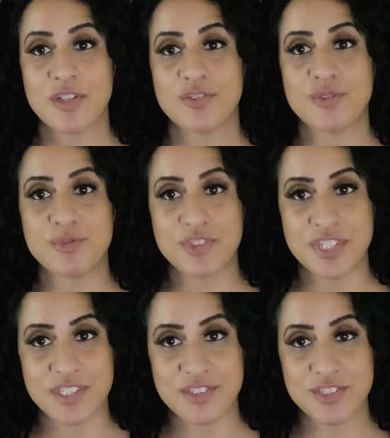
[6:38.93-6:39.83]
to
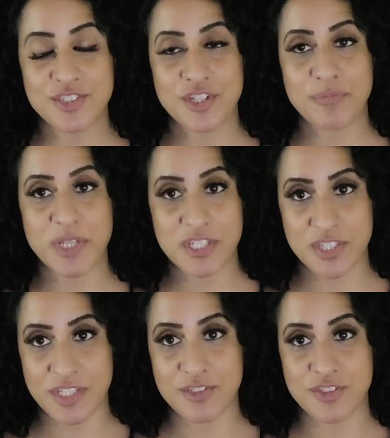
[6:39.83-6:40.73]
teach
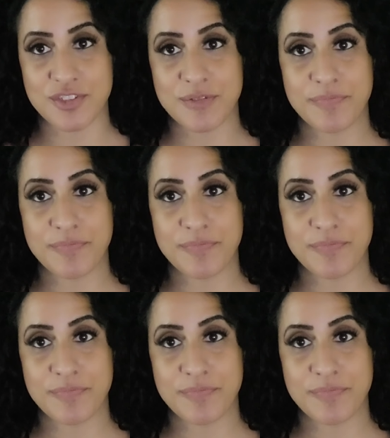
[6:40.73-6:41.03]
meditation.